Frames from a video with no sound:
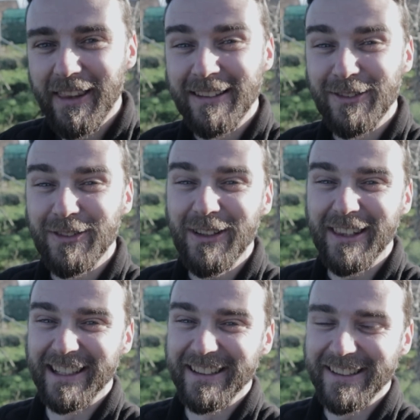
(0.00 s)
There's a few
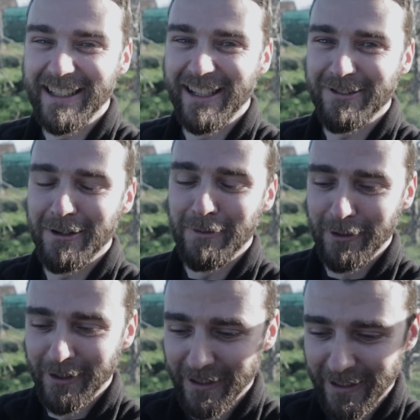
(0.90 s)
things to catch you up
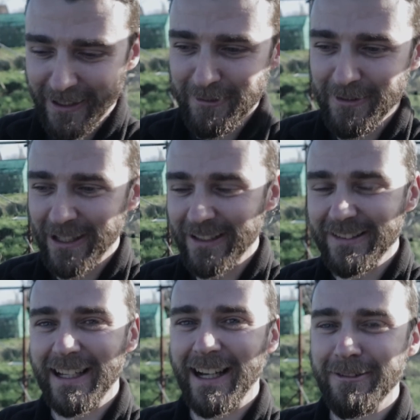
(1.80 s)
on. Uh, like I
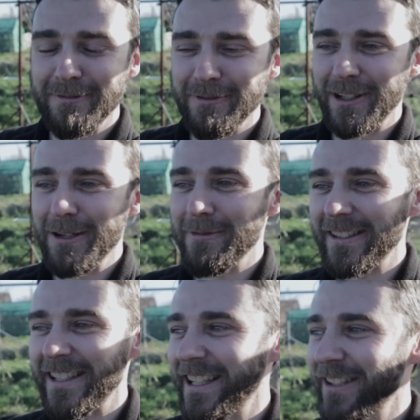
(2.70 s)
say, I have been very
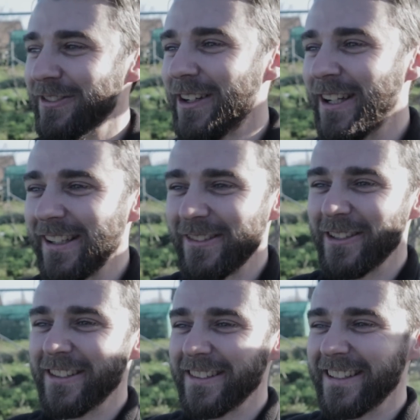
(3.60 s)
busy, and the first,
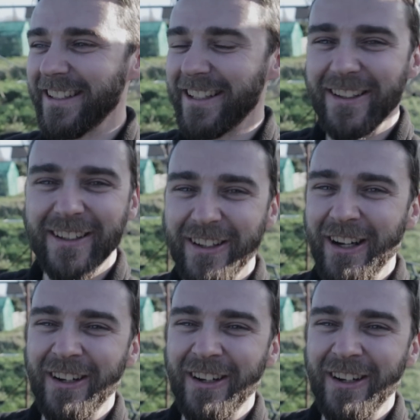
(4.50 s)
we're just gonna go